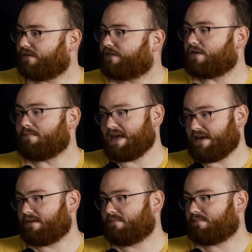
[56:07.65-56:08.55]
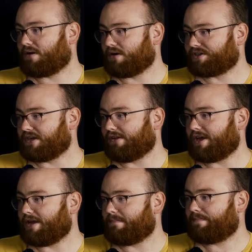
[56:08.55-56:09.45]
For me, mm-hmm.
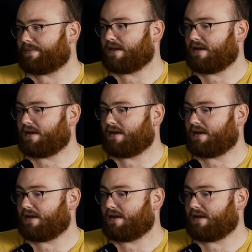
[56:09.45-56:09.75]
personally. Mm-hmm.